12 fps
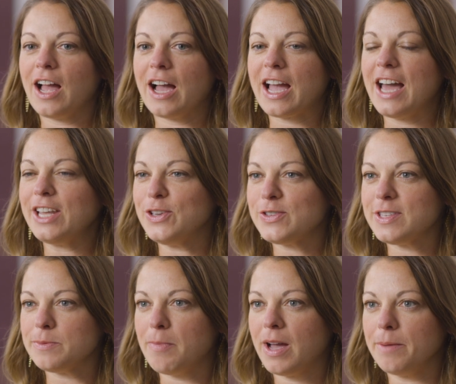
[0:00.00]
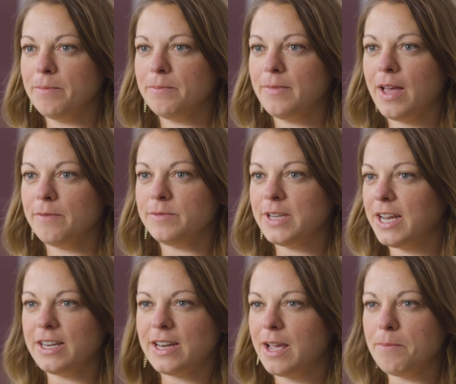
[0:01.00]
kind of use as my
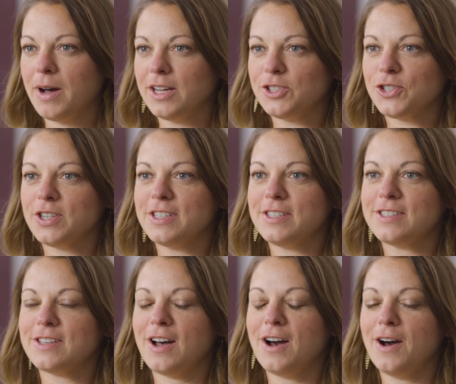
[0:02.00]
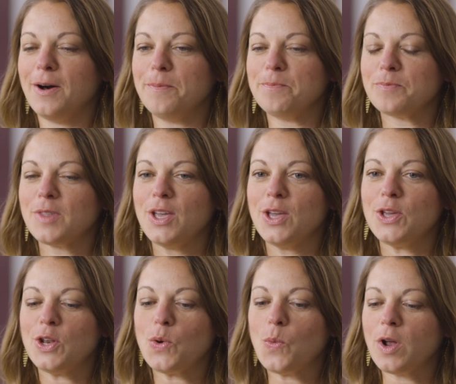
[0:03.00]
day-to-day mantras.
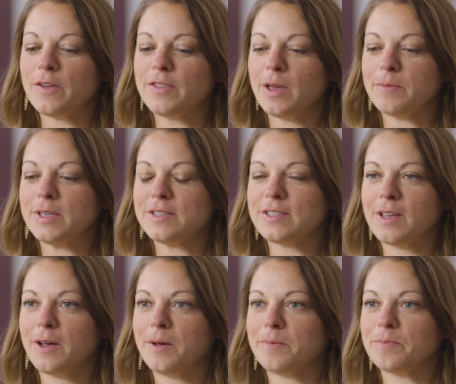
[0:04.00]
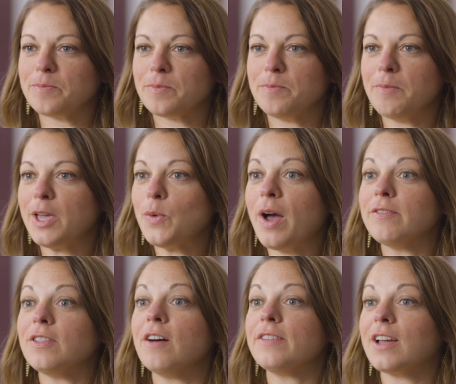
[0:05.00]
One of them is, may you
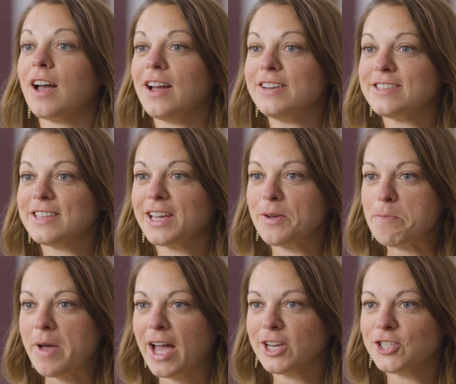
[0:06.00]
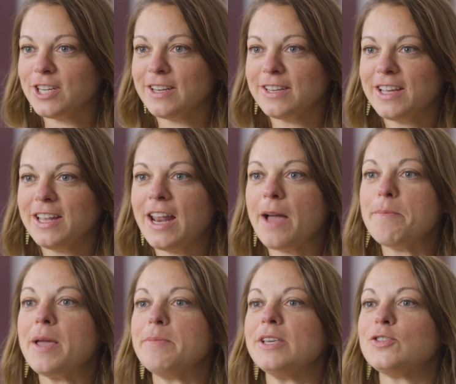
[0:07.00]
have loving kindness and compassion. And I
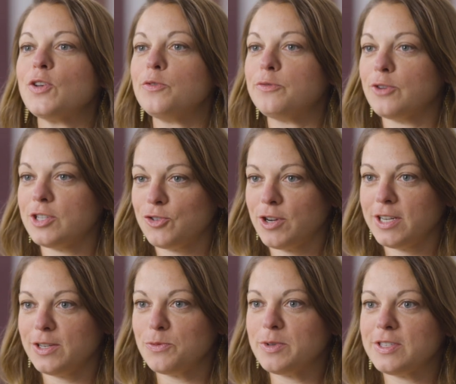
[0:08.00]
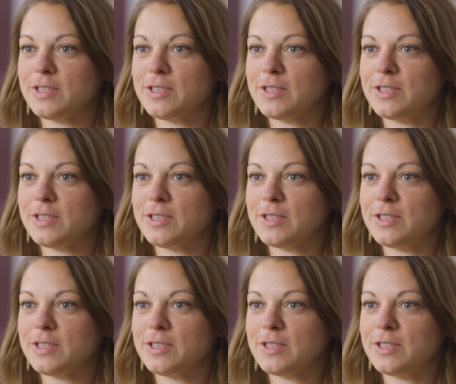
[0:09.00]
may be so frustrated with